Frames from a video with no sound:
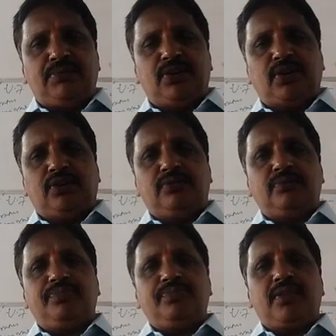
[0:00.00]
Khammam town,
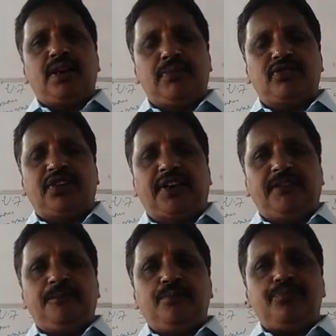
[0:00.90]
Khammam
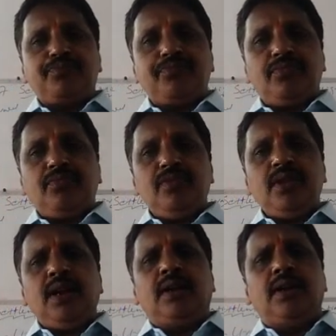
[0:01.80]
city.
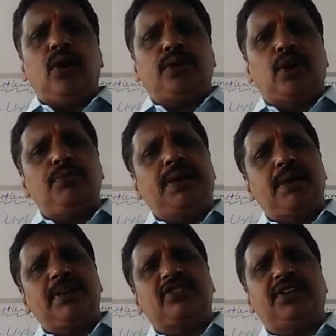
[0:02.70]
Now town
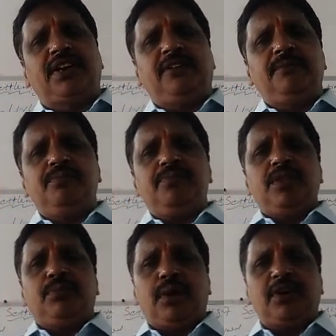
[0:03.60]
became a city,
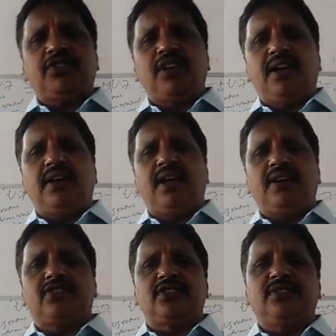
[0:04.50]
population
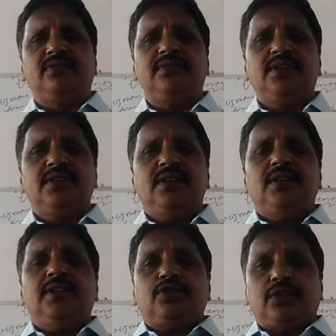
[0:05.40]
enhanced.
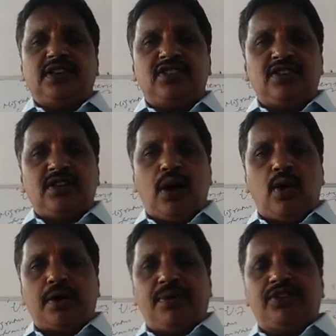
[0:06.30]
So this is
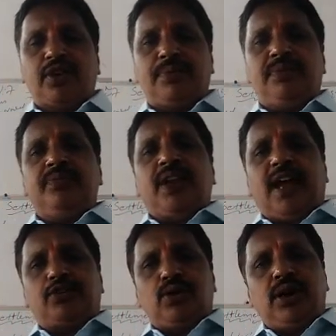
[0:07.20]
how urbanization happened.
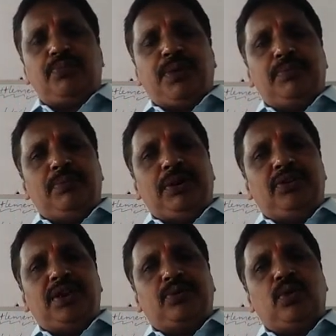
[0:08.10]
Actually, people
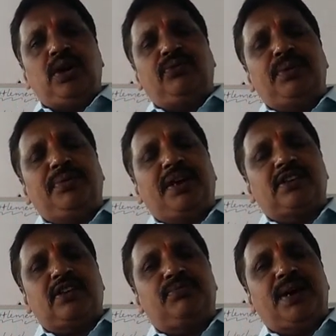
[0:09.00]
believe that only
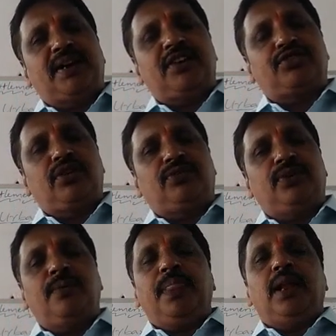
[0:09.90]
because of migration
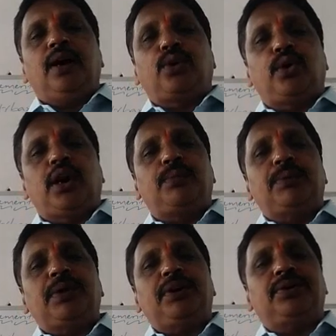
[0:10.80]
of rural
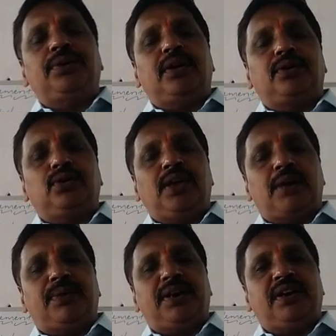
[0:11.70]
people to the
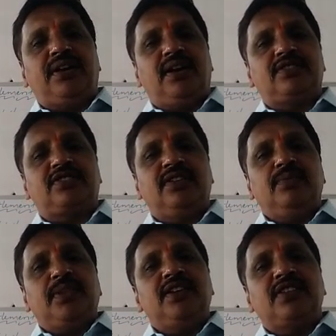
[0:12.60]
urban areas
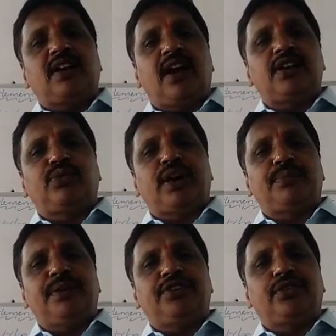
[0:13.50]
is a cause for
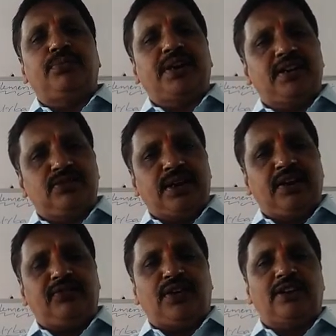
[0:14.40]
urbanization, but it is
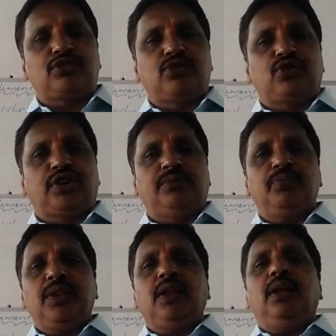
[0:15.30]
very false notion.
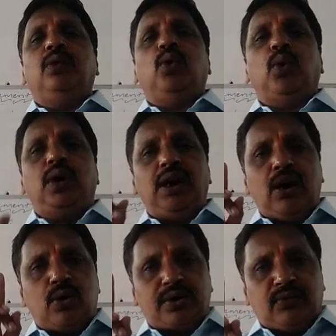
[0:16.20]
Only
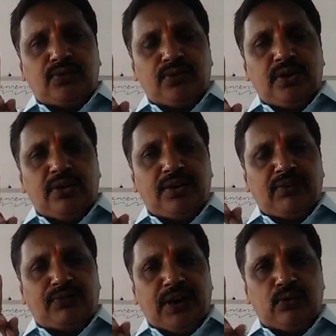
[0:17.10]
out of
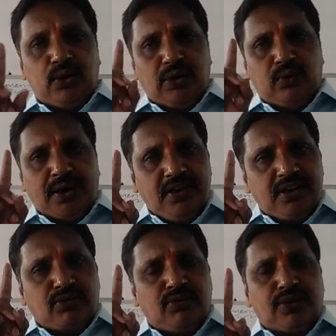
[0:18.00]
every 5, only 1
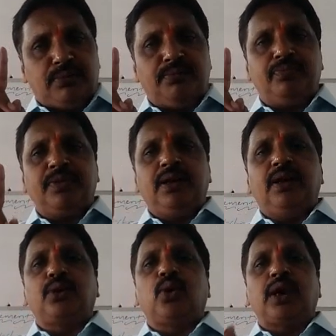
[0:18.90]
is from
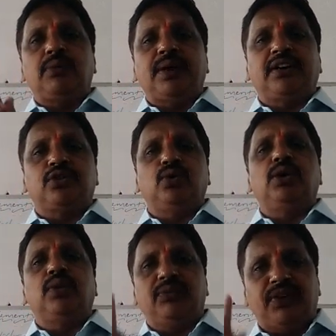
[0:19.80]
rural migration.
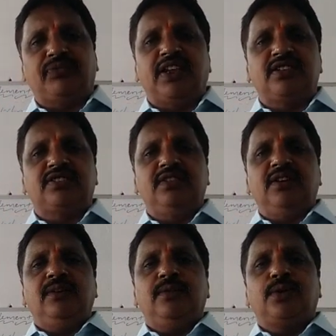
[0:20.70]
Only 1/5 is
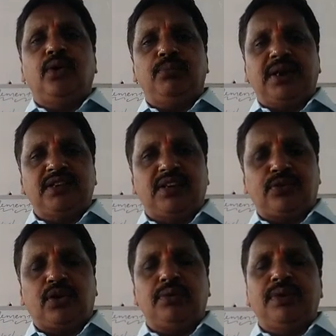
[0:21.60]
because of
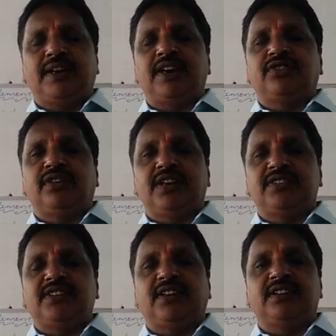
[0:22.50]
rural migration, that
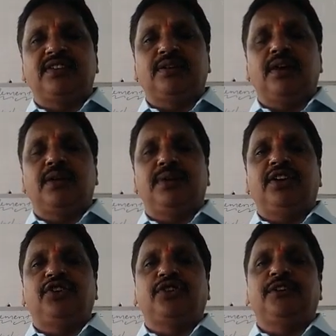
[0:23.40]
is increasing
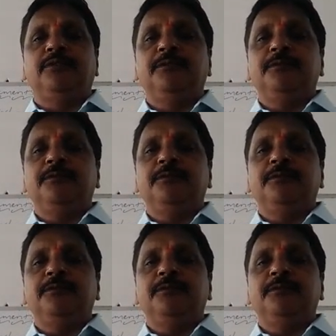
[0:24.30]
urbanization.